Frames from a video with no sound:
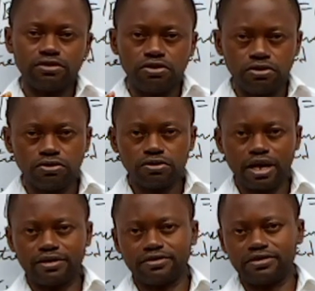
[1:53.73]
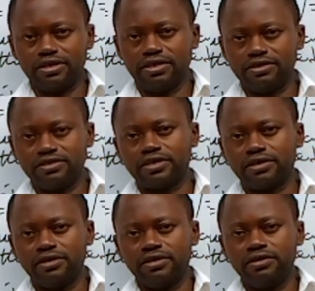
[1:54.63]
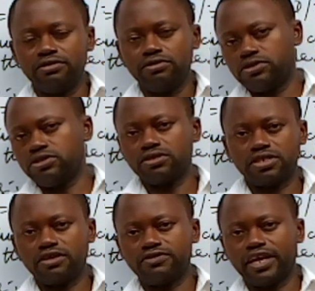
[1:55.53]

you as a teacher, you see yourself